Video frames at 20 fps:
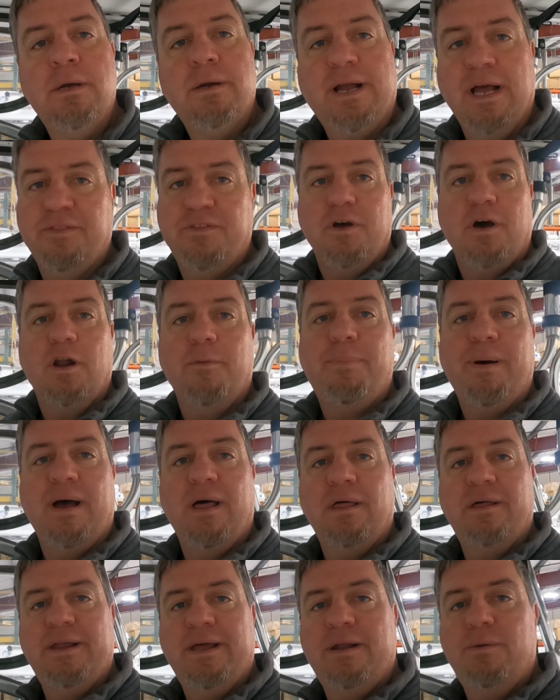Got the
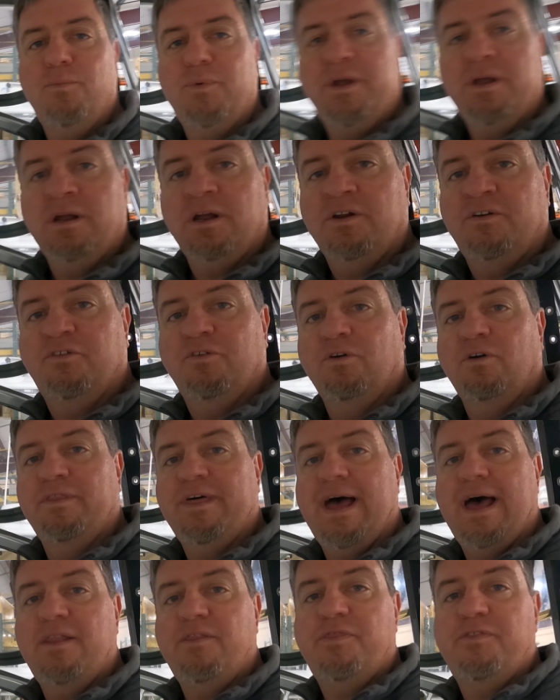autopilot in. We can control
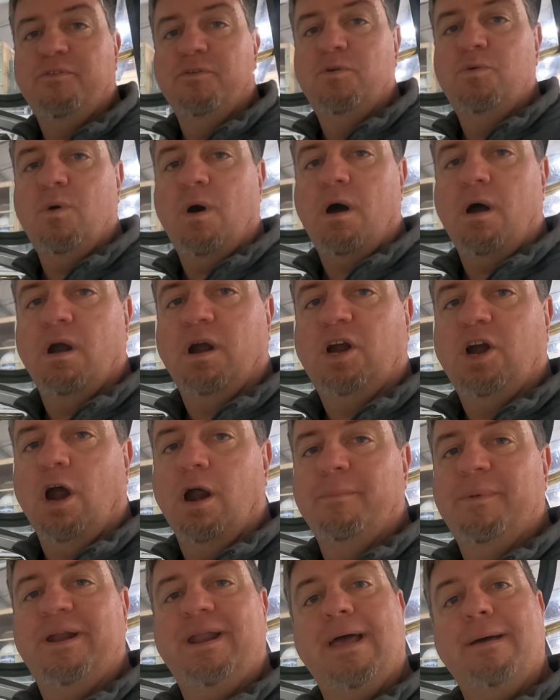that through our
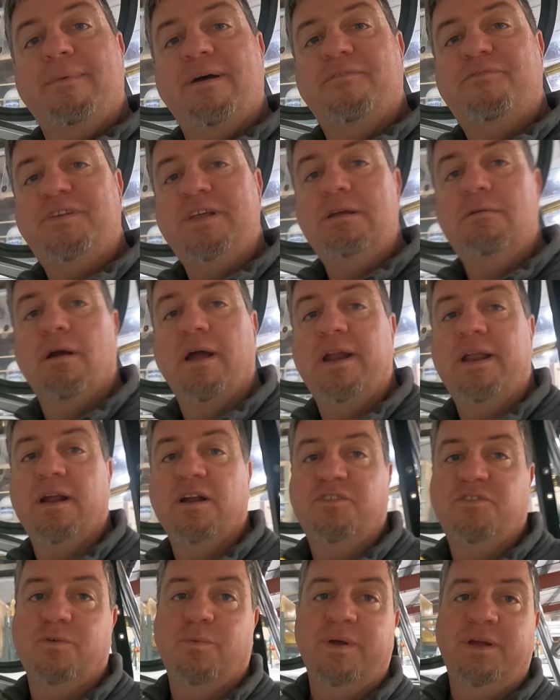Garmin MFD right
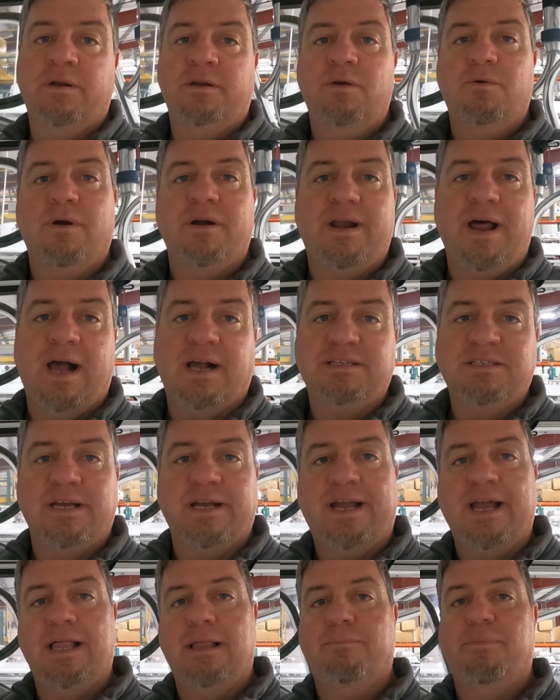here, so we can do our
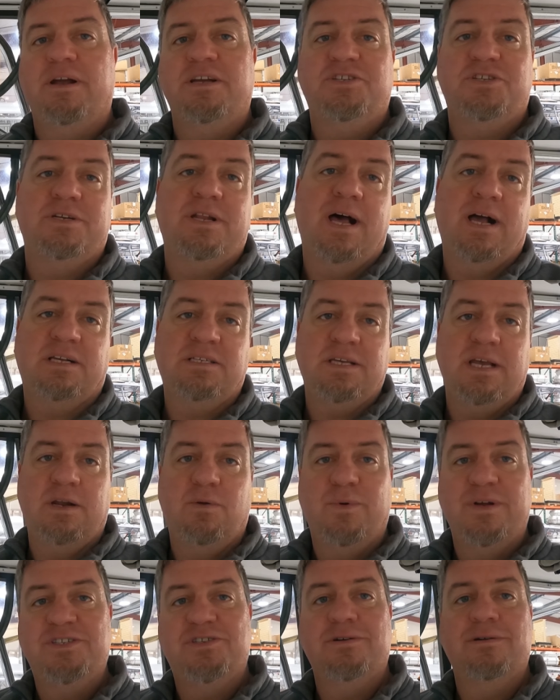dockside calibration,
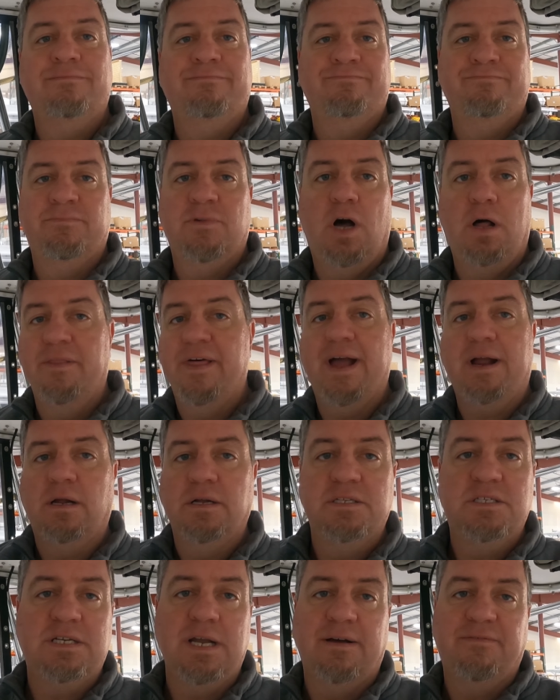dockside wizard, and all that
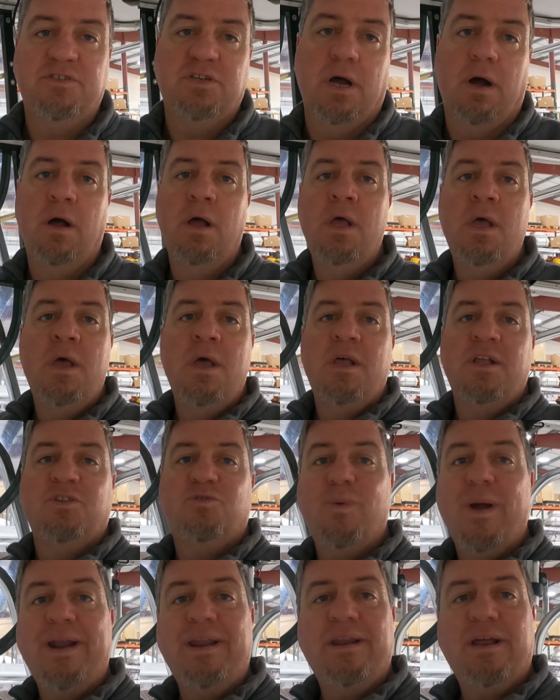good stuff. So
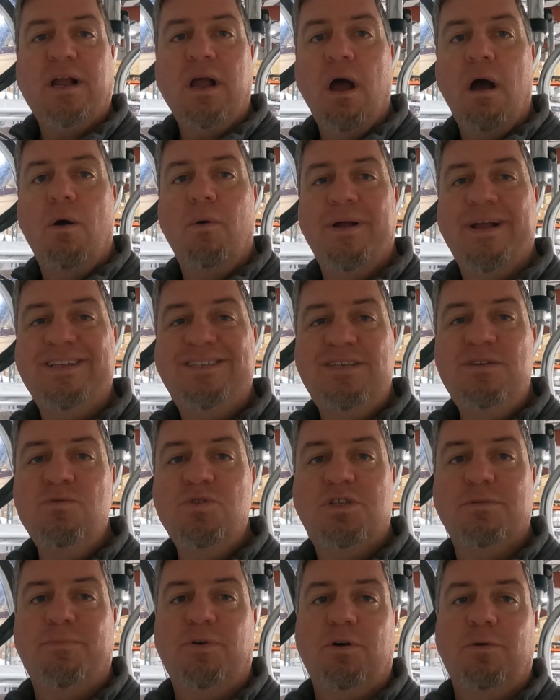it's ready to go. It's
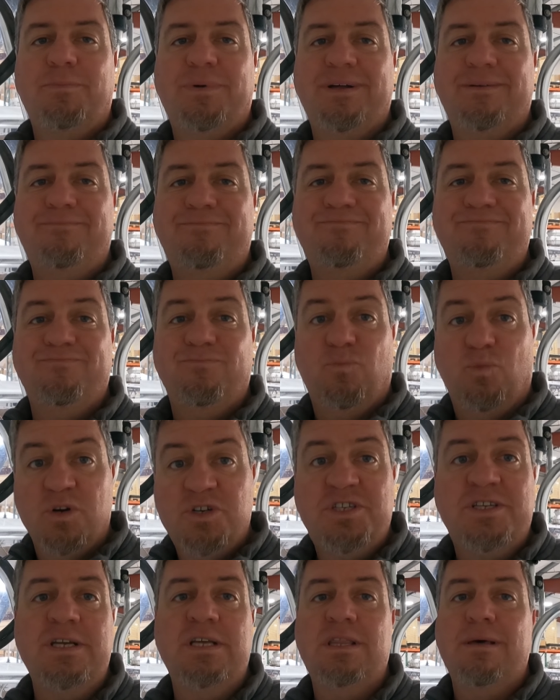usable, but
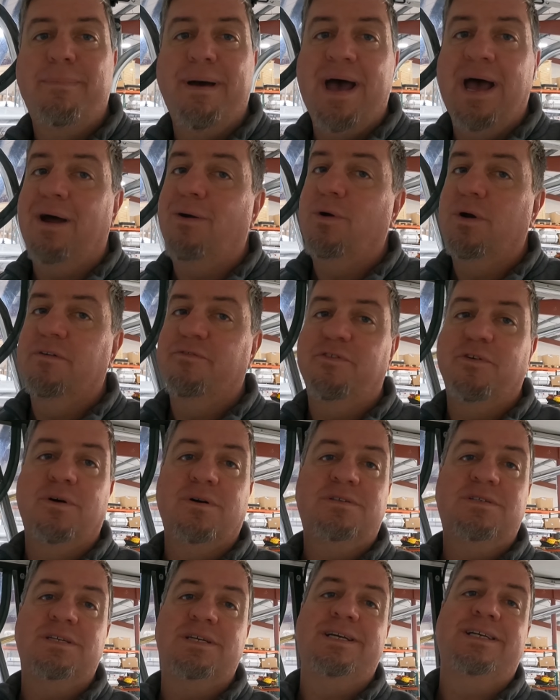we're seeing the back order,
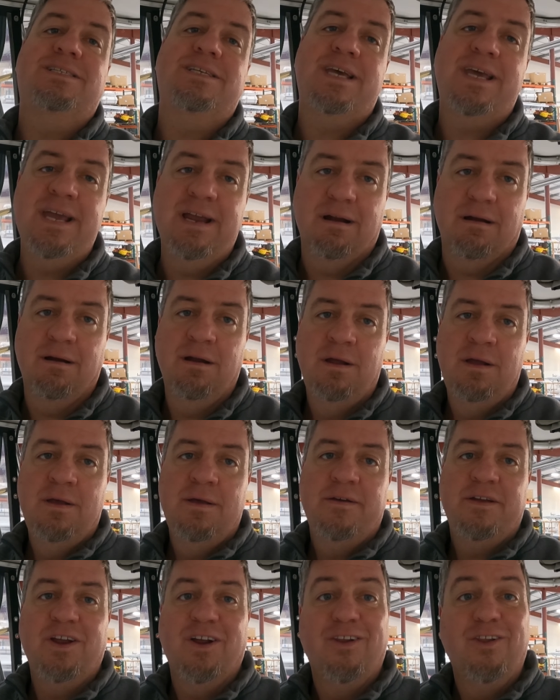folks. It's here.
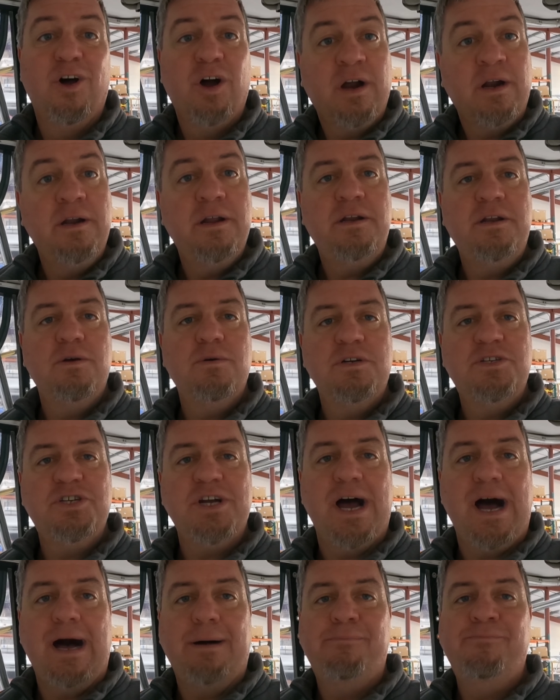You're looking to do a
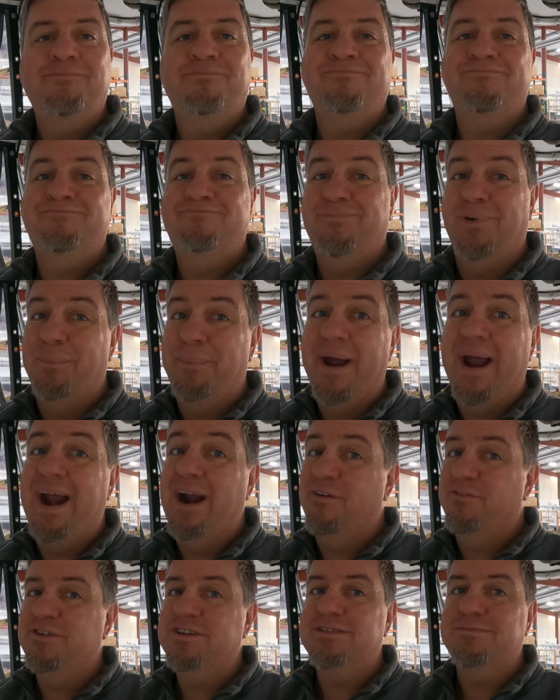job,
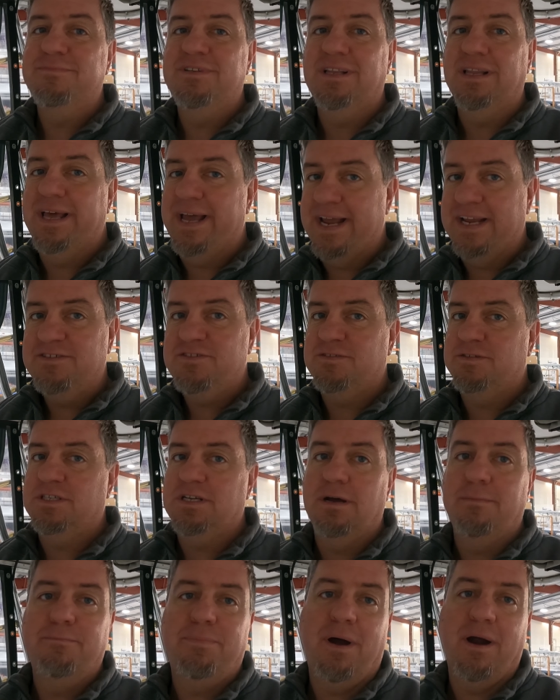prepare for some delays for
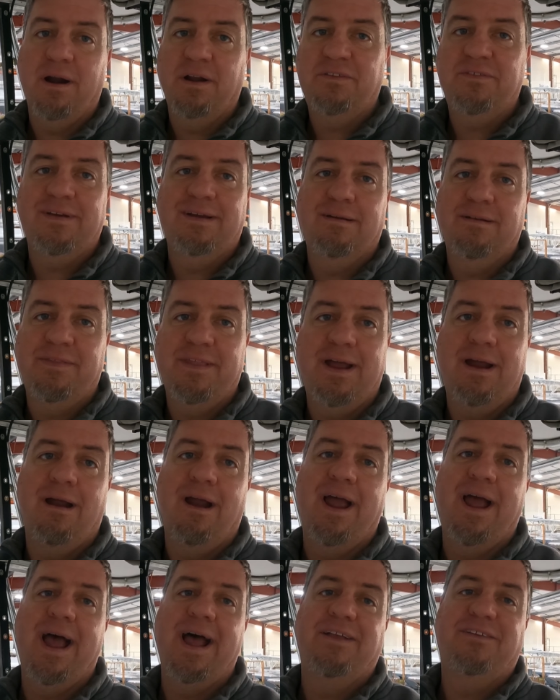some parts here and
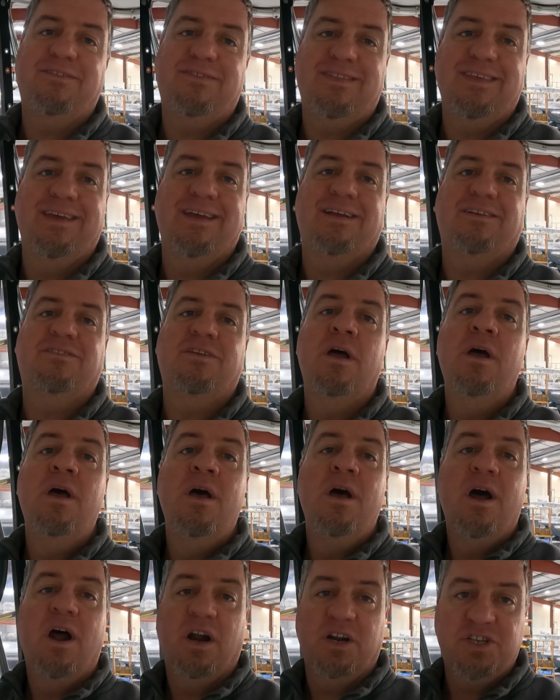there as things
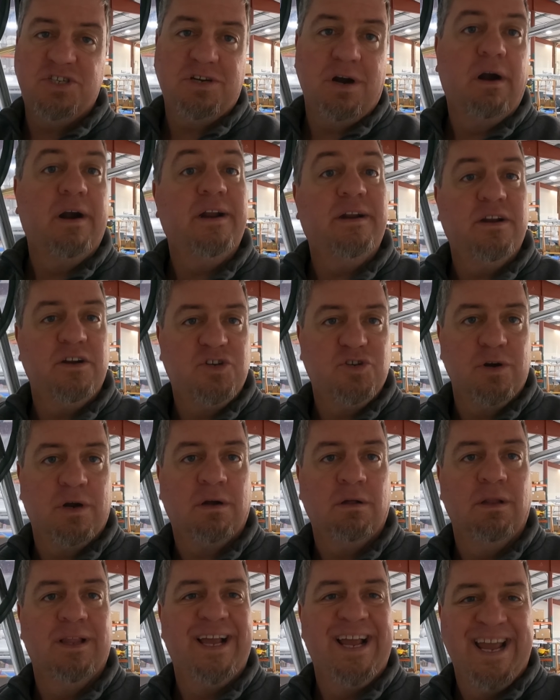are starting to
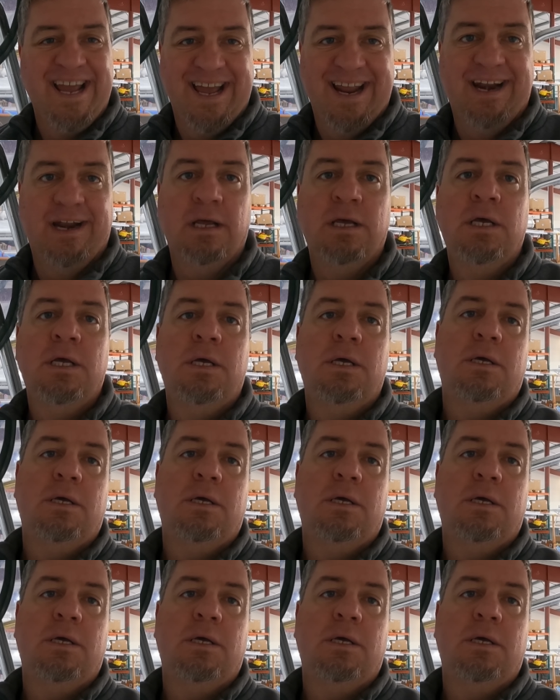trickle in.